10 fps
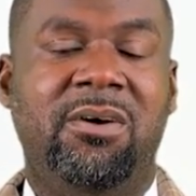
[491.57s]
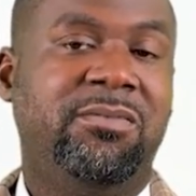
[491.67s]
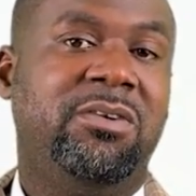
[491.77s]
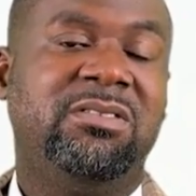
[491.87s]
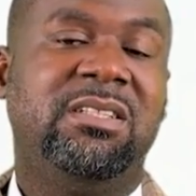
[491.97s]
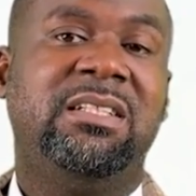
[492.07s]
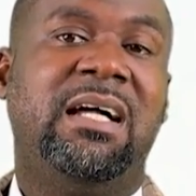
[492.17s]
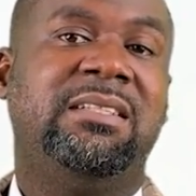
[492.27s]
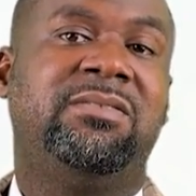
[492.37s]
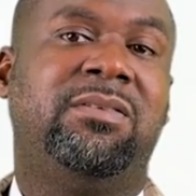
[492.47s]
Obviously,
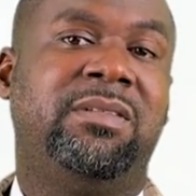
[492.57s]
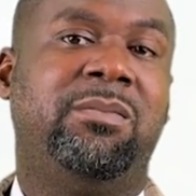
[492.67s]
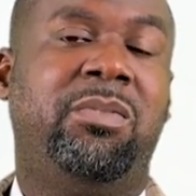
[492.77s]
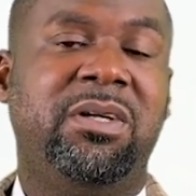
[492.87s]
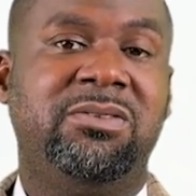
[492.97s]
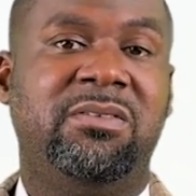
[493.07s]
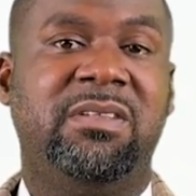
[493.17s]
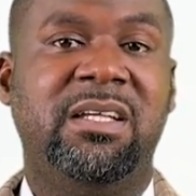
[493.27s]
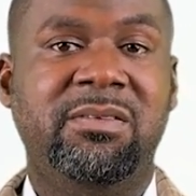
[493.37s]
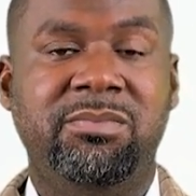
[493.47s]
that is from the point of
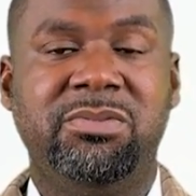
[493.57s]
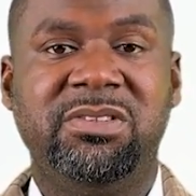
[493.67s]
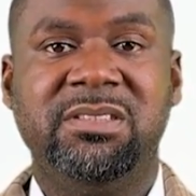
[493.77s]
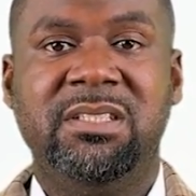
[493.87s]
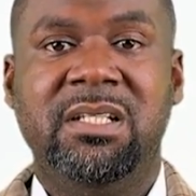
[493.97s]
the input.